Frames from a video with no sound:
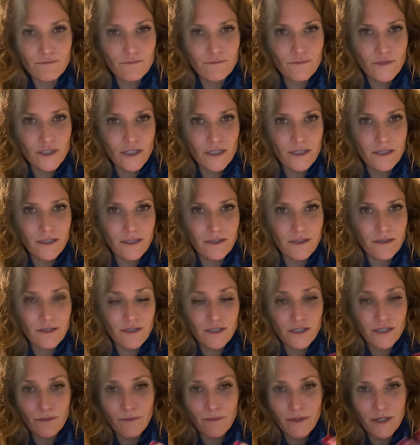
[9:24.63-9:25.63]
just there's
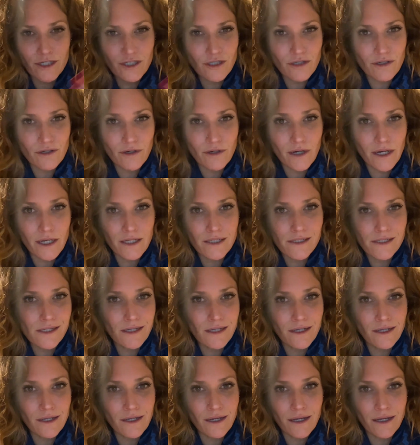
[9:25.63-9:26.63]
so much
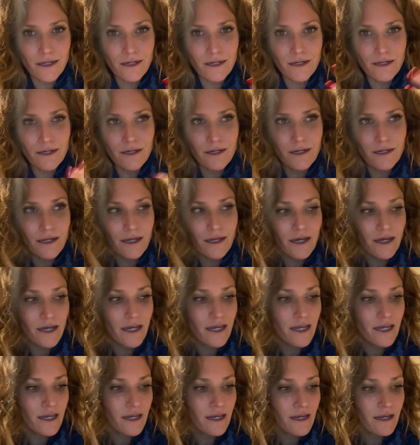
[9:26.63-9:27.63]
crazy, and
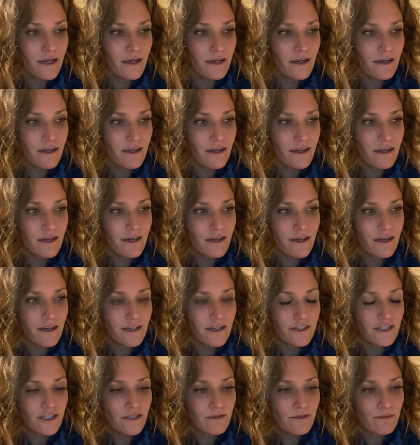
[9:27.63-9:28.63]
I
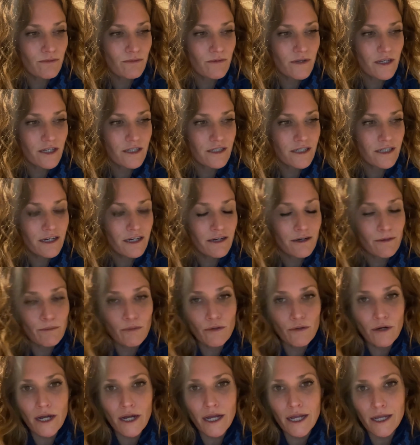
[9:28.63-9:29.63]
just continue to
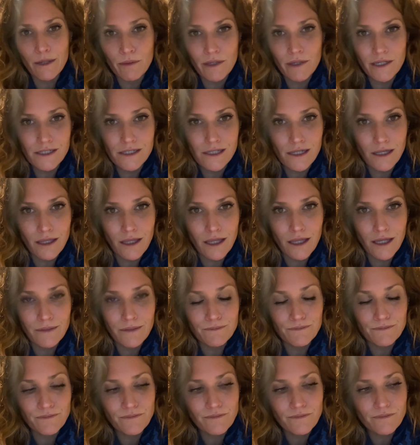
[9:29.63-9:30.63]
pray basically
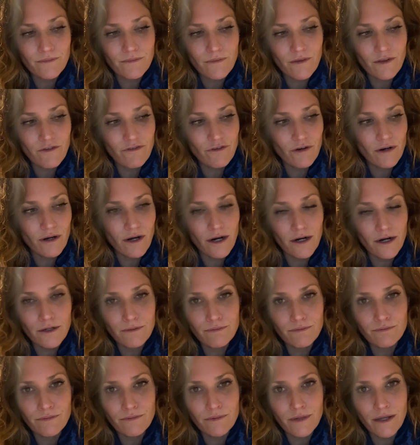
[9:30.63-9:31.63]
for
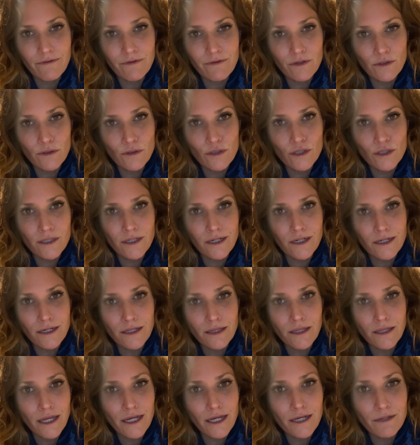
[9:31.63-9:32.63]
our evolution and
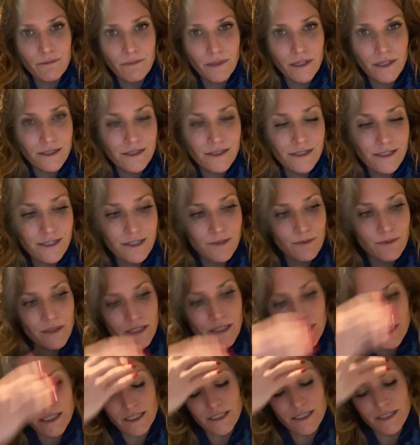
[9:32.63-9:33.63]
enlightenment as a
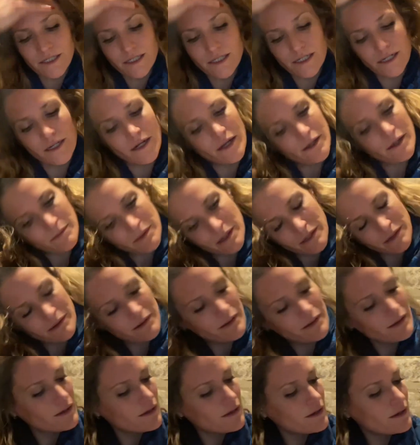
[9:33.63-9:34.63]
species to not be
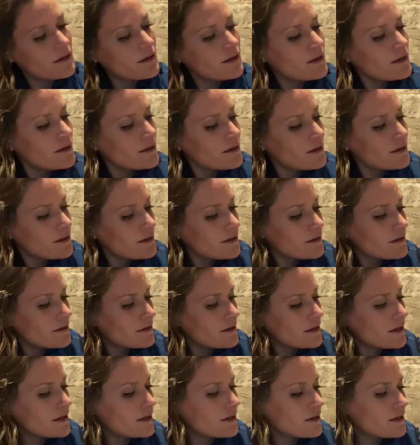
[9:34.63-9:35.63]

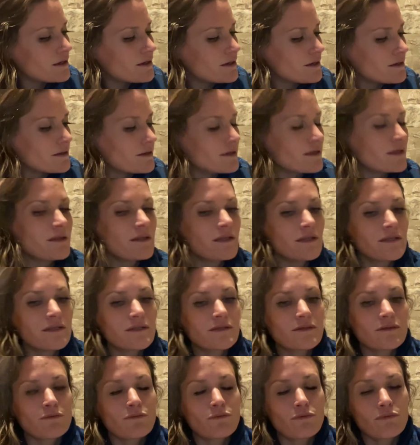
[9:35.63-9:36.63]
in
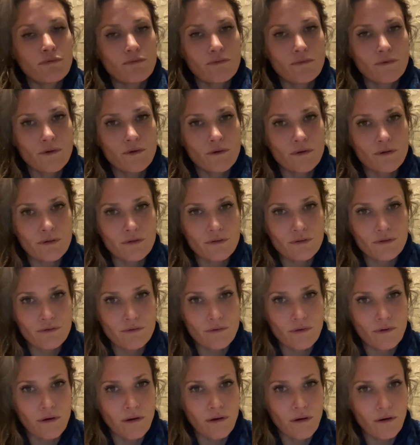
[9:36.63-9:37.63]
these
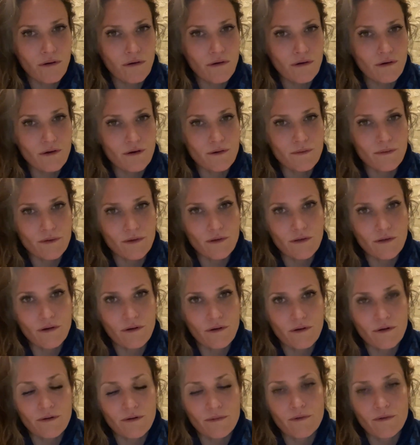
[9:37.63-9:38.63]

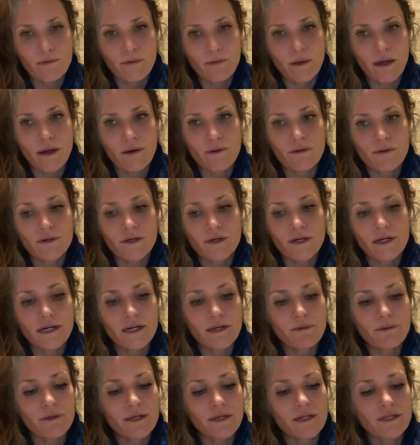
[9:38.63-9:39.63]
horrible power
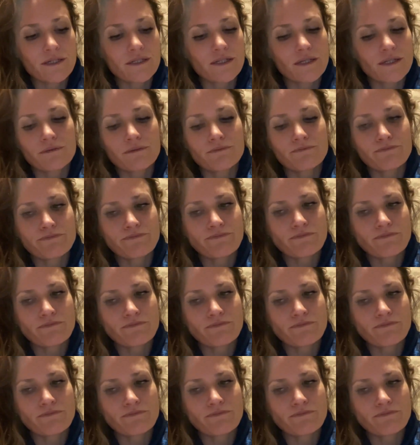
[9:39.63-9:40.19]
dynamics. And